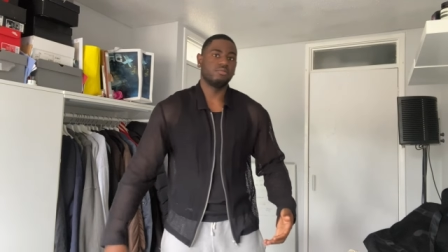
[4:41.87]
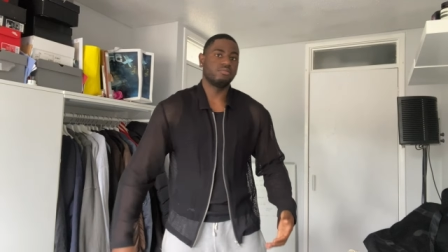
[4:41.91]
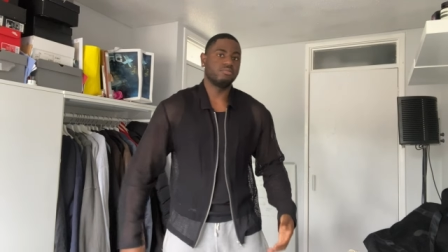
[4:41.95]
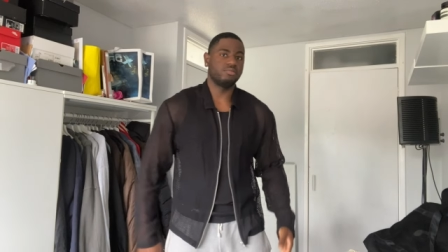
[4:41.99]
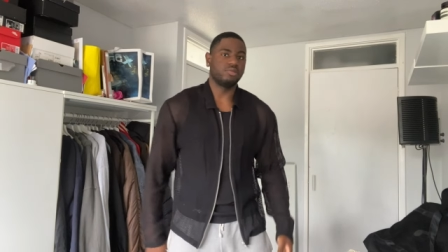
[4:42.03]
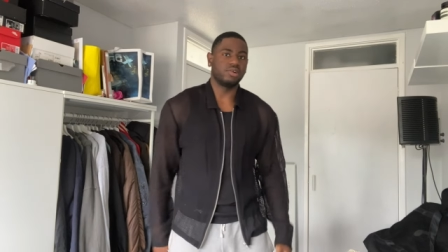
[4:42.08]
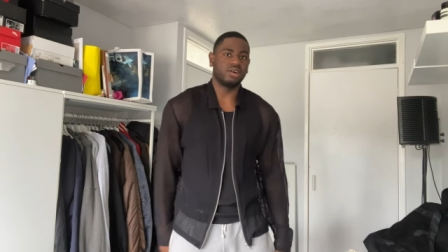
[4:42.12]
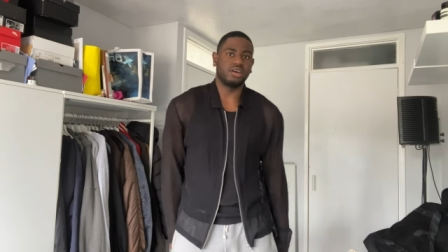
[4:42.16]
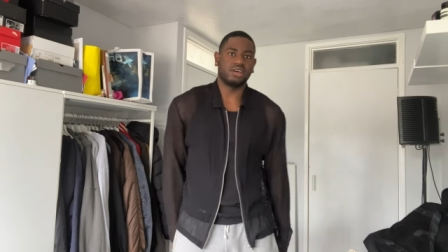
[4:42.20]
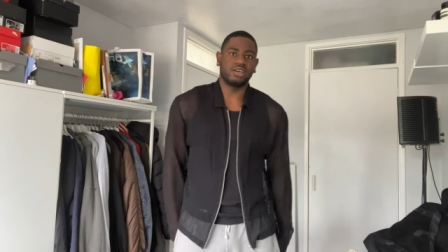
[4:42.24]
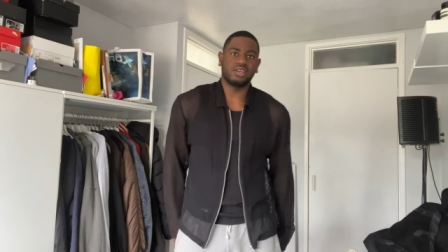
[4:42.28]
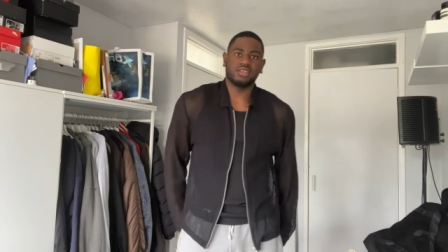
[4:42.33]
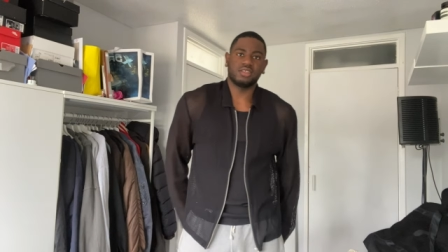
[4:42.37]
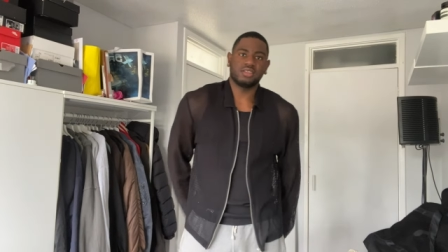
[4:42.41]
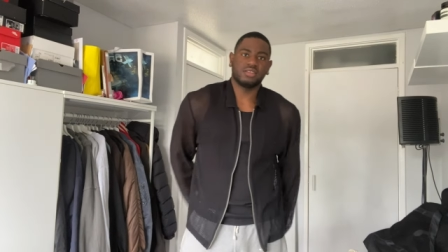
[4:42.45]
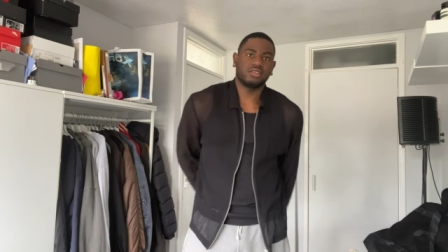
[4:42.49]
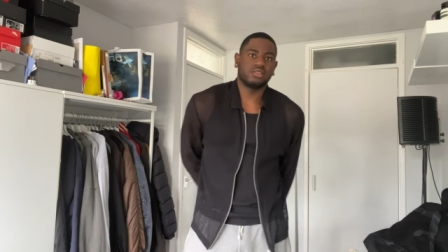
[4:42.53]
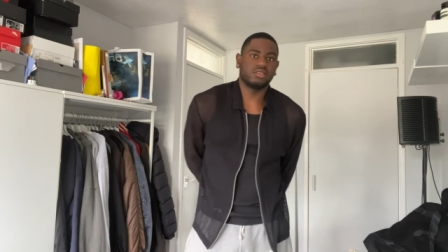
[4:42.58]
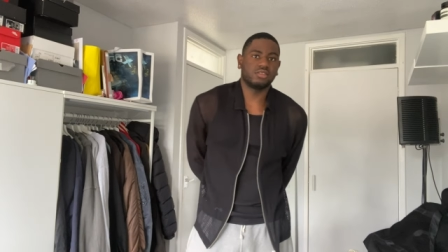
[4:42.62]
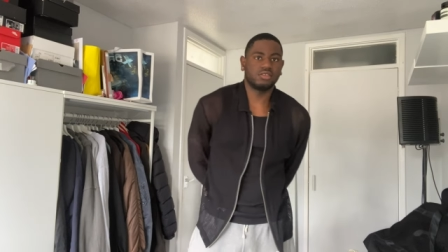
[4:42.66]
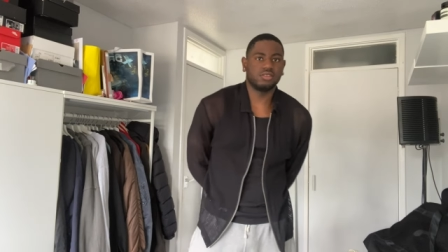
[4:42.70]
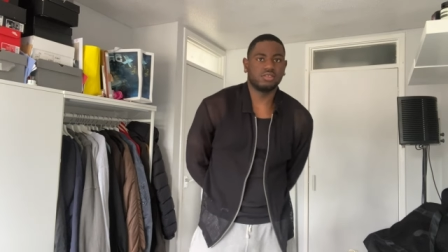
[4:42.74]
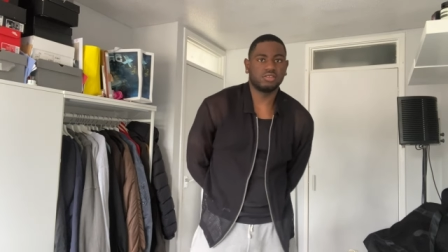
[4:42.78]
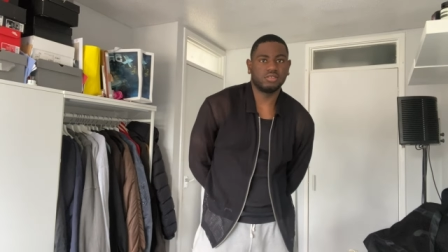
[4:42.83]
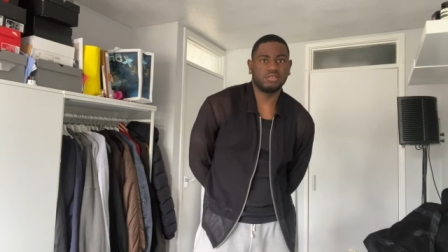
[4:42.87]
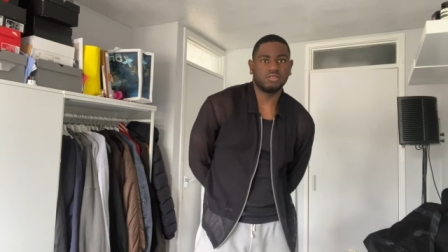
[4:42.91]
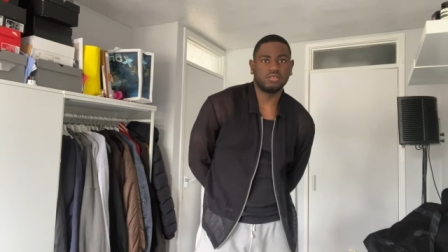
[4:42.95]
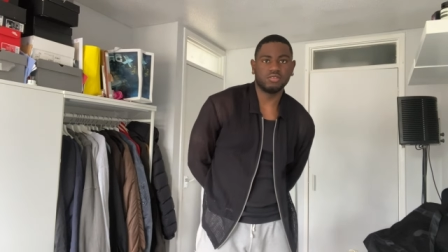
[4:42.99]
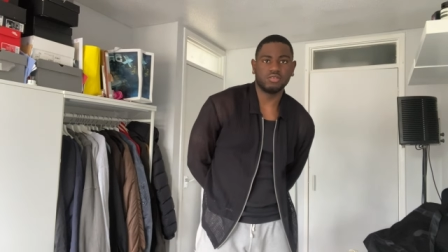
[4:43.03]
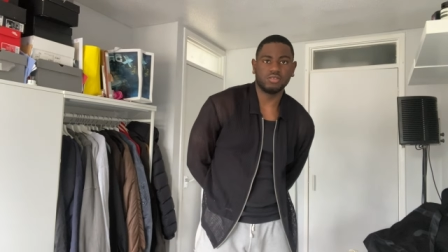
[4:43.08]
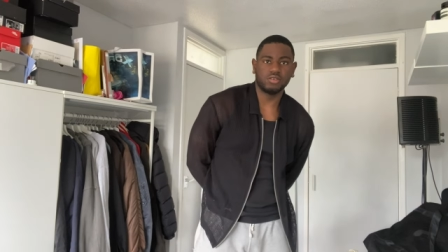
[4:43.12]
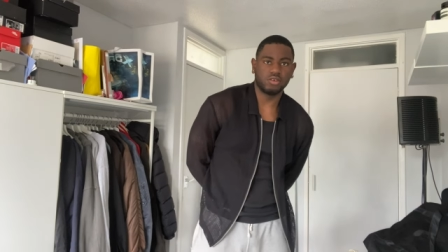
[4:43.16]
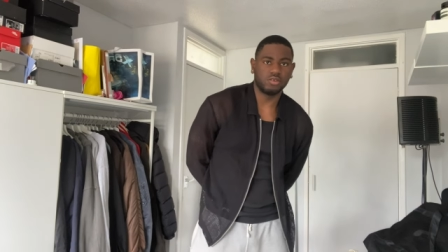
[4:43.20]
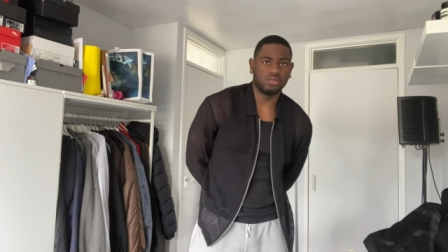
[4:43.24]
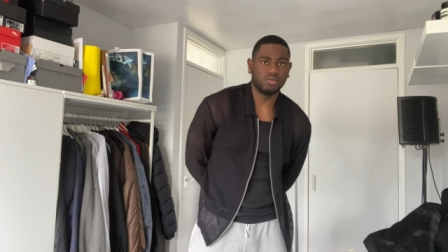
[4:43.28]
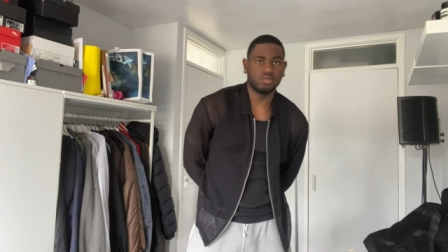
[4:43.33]
But you
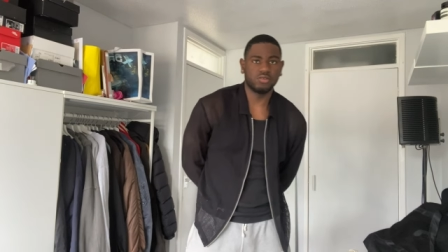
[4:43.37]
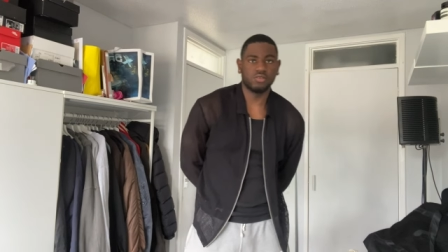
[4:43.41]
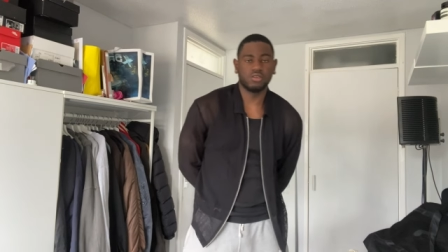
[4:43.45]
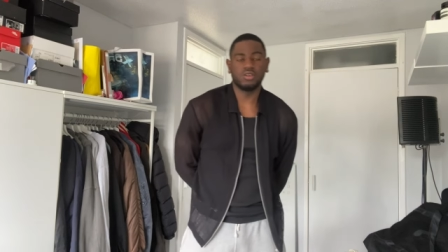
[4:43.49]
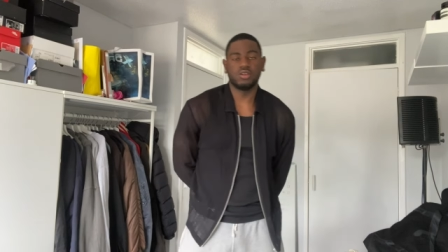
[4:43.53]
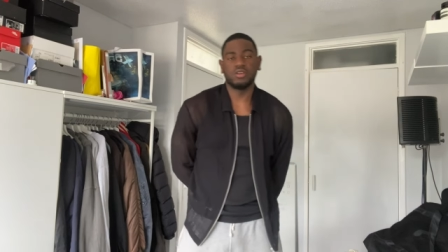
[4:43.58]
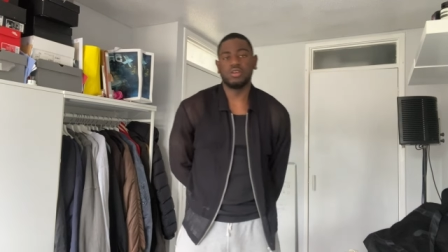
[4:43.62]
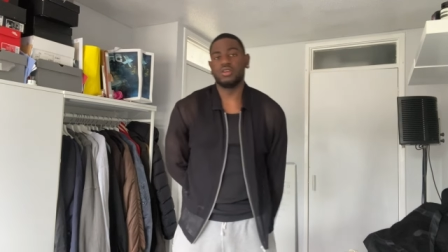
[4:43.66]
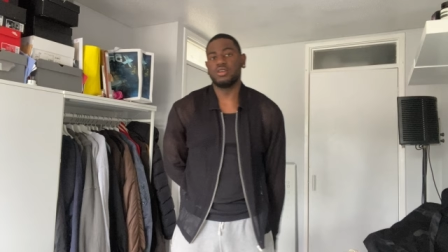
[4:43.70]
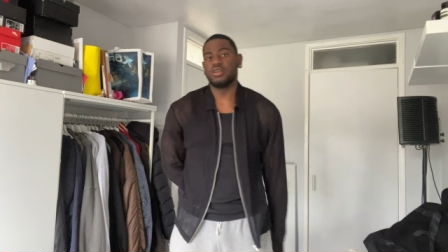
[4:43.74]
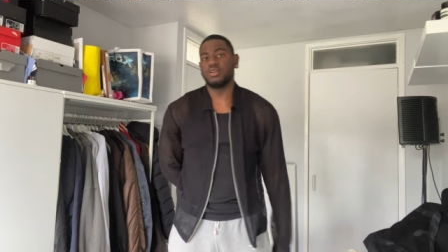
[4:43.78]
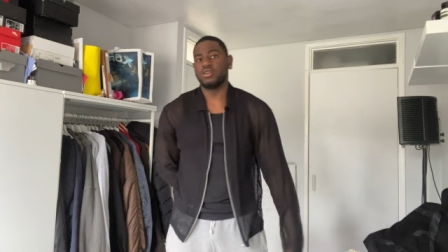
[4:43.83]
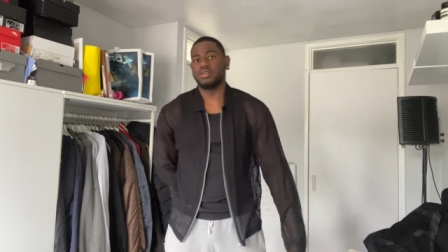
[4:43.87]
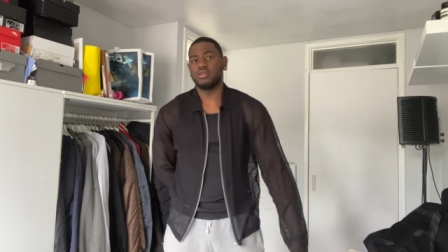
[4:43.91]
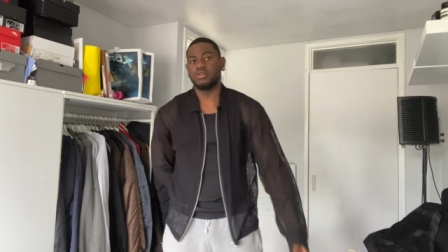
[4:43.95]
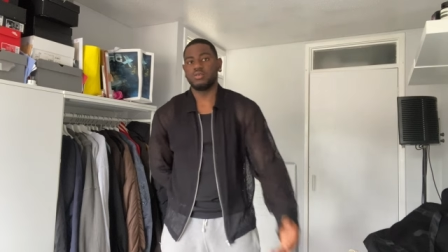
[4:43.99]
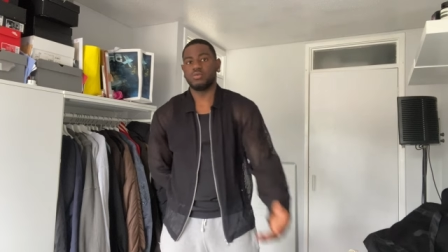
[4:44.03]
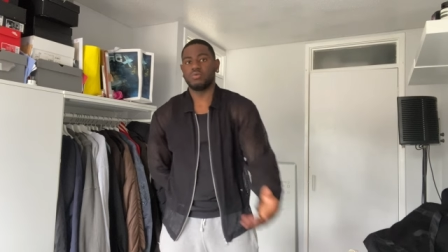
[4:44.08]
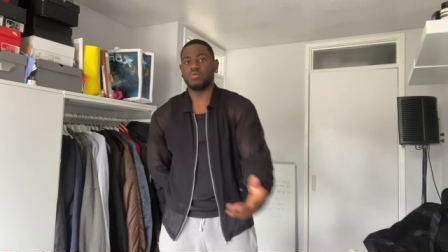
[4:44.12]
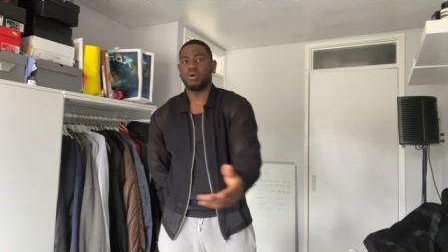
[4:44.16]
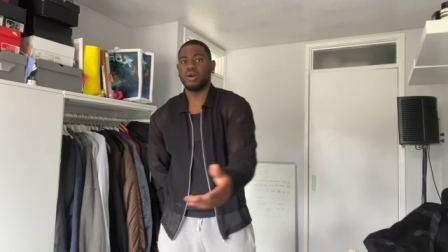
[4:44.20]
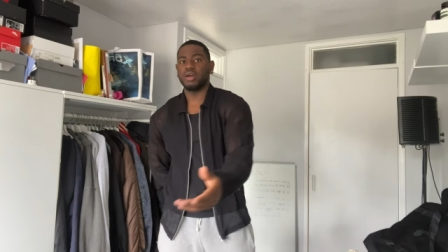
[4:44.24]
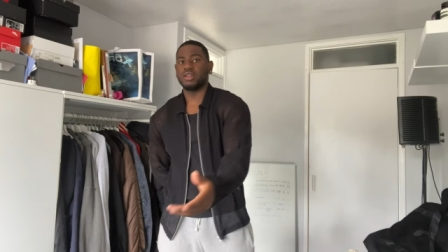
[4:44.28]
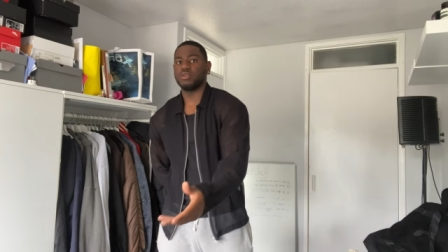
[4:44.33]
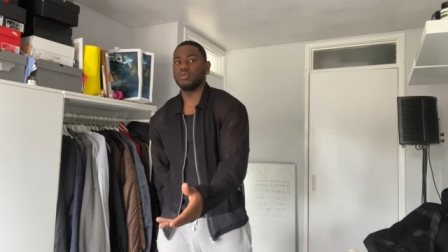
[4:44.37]
know, why